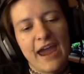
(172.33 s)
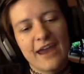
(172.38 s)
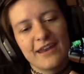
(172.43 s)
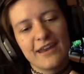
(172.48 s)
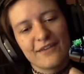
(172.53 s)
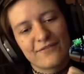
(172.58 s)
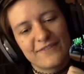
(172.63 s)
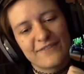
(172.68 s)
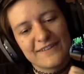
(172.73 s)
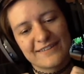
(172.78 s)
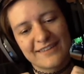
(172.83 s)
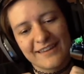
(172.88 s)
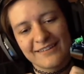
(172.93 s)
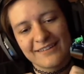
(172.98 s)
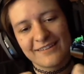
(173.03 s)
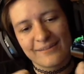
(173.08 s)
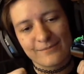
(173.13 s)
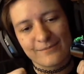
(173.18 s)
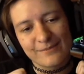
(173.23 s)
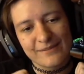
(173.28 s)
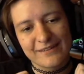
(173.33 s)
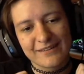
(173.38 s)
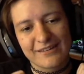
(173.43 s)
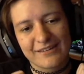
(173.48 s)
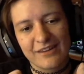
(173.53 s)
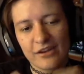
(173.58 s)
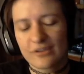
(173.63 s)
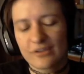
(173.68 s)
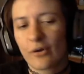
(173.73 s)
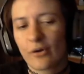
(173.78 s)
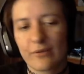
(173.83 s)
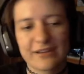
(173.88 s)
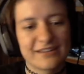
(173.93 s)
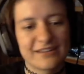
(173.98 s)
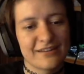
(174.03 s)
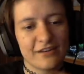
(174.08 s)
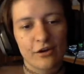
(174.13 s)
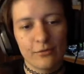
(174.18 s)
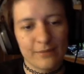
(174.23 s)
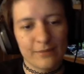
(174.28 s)
And if this ends up
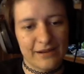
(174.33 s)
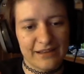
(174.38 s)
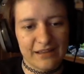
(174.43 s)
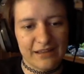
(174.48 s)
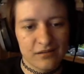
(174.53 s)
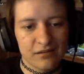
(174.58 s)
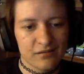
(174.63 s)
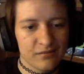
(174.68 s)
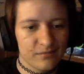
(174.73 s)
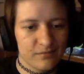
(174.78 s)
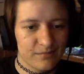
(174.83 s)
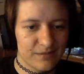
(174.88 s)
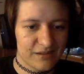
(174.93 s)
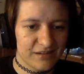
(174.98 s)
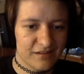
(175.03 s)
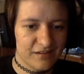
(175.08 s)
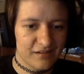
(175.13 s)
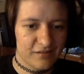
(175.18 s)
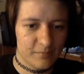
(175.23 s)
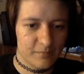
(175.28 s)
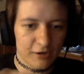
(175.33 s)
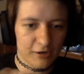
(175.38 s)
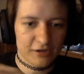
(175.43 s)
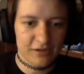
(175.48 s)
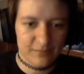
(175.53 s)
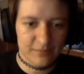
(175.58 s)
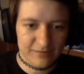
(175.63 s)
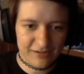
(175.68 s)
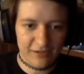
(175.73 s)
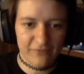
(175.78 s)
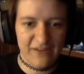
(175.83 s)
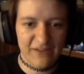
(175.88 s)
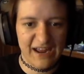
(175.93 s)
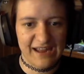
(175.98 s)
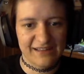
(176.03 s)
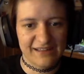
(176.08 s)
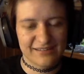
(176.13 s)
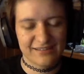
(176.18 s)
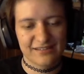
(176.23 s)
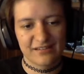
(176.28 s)
going to nobody, because Mark himself
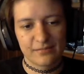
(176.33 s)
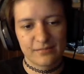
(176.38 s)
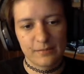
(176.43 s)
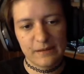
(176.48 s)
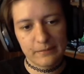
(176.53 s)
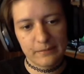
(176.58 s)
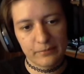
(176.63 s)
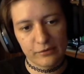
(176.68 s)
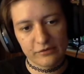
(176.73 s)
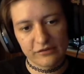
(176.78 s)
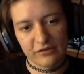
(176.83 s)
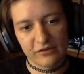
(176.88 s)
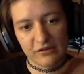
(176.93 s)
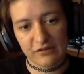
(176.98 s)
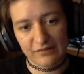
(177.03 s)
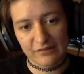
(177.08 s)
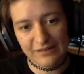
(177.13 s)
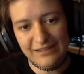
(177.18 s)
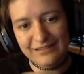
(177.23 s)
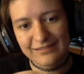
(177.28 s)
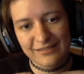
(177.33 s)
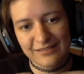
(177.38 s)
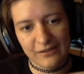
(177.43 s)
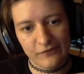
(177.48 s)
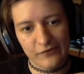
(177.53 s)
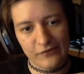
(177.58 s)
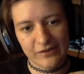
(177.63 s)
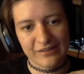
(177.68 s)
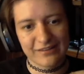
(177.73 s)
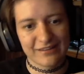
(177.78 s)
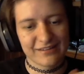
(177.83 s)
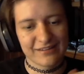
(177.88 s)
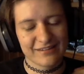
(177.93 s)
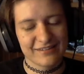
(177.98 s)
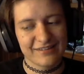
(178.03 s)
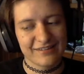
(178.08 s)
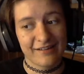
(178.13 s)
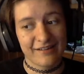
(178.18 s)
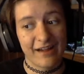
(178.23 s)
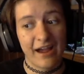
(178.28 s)
asks people to delete stuff like
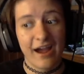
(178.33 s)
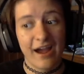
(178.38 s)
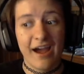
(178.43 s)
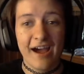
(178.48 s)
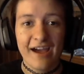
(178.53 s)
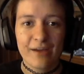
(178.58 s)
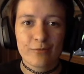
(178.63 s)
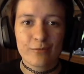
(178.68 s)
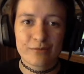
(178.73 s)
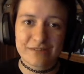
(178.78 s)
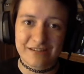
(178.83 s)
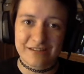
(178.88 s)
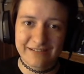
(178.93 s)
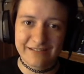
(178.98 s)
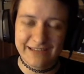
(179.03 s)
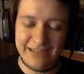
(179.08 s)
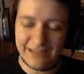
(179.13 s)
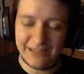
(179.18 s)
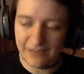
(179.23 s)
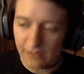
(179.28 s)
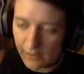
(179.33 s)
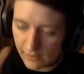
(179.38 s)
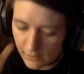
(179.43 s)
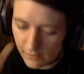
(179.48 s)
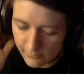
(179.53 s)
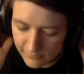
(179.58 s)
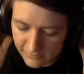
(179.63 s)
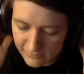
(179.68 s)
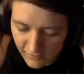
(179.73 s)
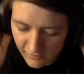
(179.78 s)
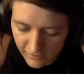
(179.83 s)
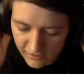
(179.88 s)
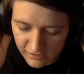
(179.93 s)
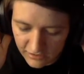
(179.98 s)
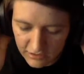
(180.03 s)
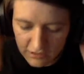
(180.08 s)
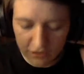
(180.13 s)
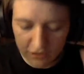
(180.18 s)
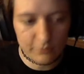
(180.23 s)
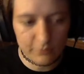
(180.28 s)
this, I will delete it, I'll be
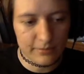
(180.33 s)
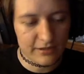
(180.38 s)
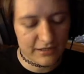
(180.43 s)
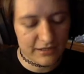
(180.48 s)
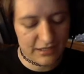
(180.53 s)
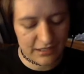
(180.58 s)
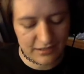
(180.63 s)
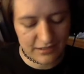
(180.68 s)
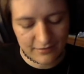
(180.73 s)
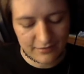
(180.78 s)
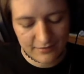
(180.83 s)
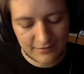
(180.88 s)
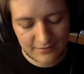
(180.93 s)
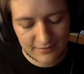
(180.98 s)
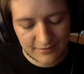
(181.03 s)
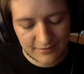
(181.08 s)
talking to nobody,